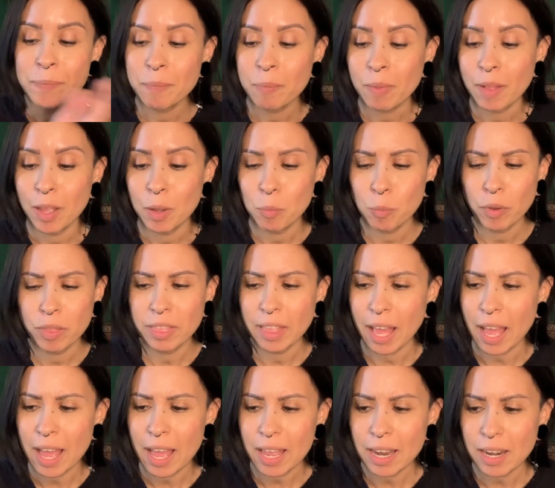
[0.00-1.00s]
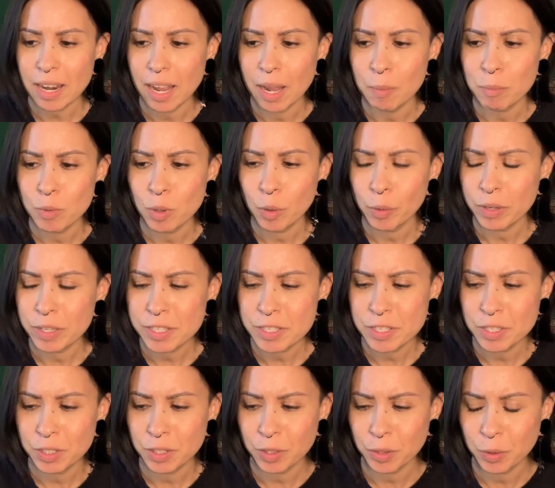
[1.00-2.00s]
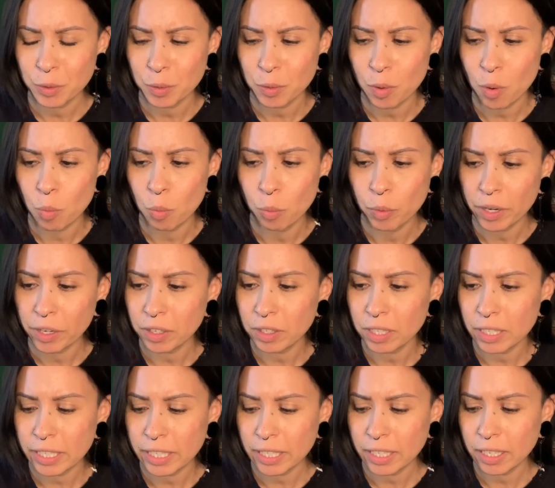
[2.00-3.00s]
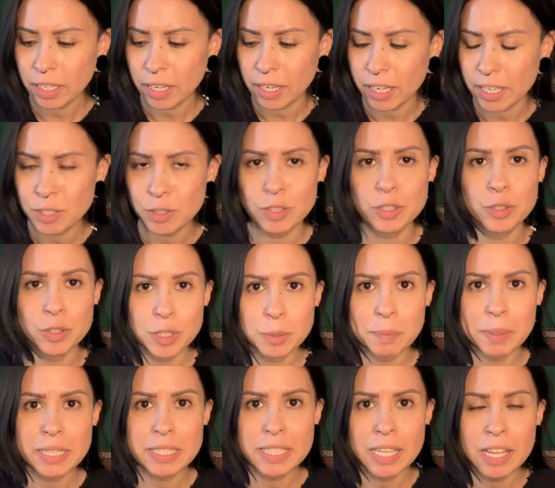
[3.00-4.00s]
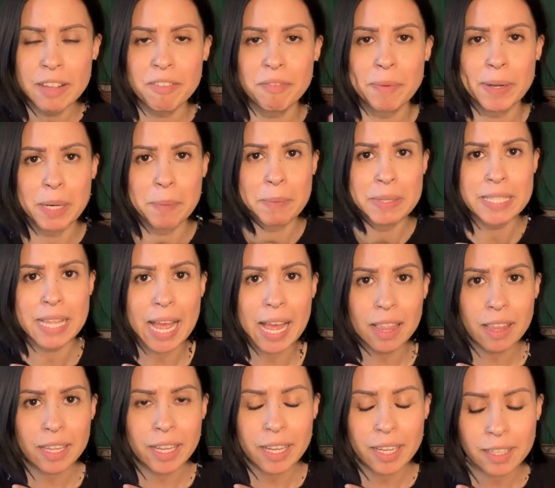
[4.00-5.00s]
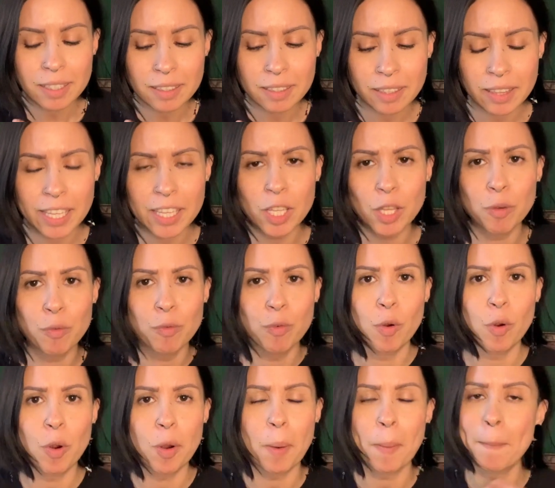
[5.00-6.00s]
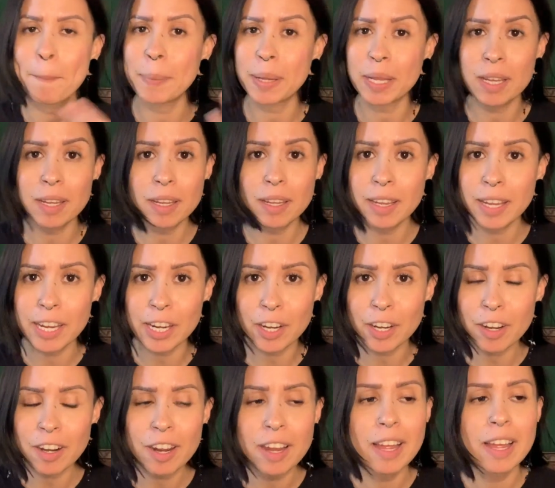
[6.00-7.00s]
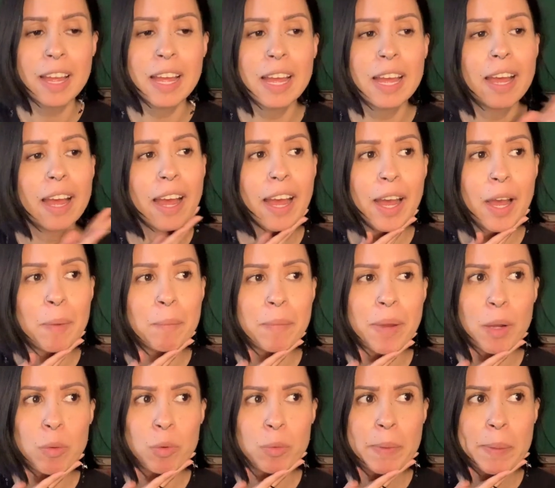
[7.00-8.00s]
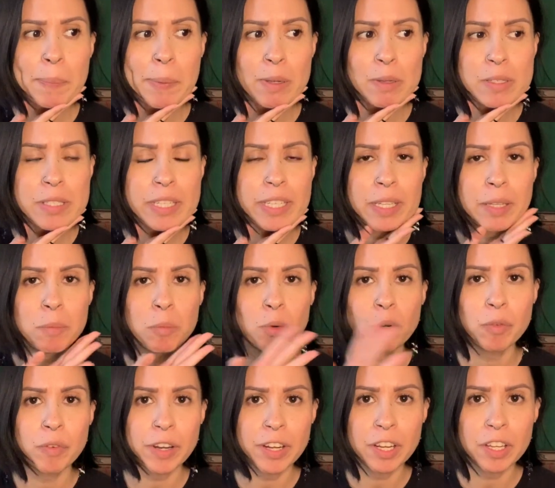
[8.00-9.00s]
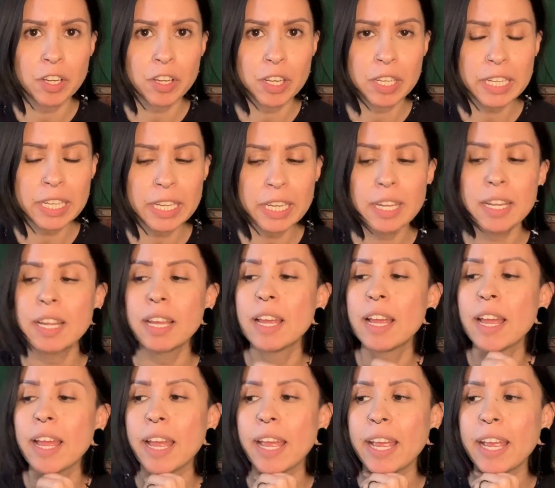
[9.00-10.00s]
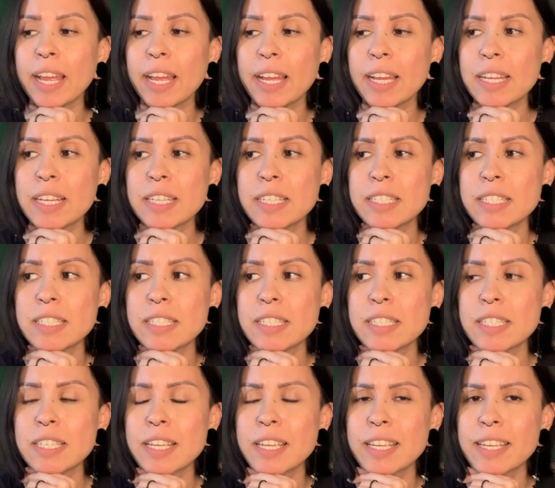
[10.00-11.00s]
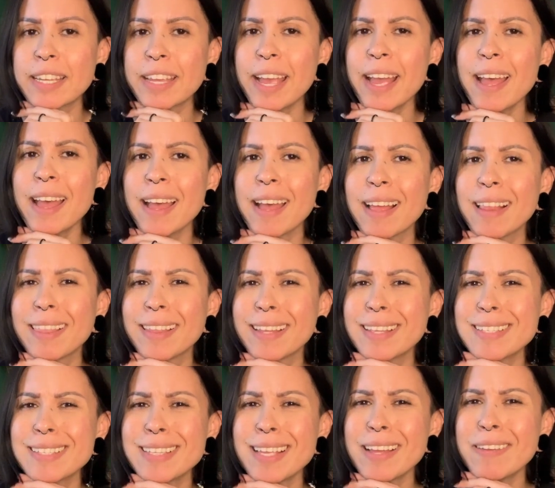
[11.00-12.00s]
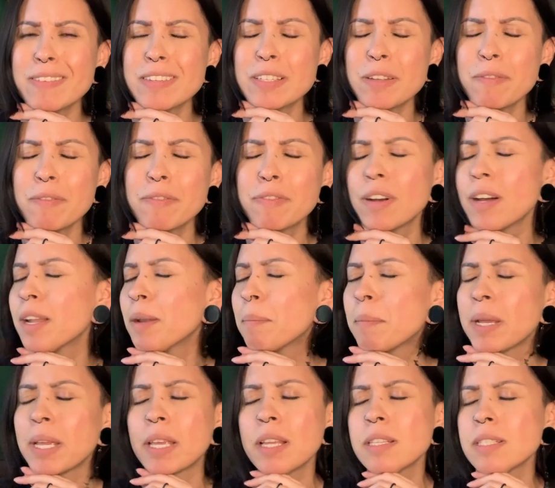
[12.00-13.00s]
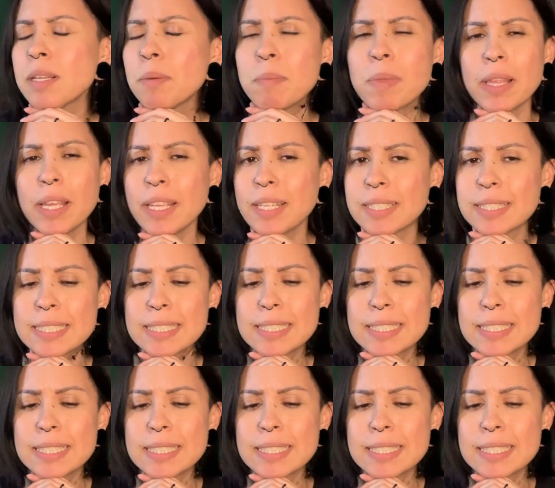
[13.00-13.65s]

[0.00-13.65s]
And with that, I'm going to weirdly introduce myself. My name is Allie. Thank you for being here. I will be posting more regularly, and yeah, let's have some fun making some things.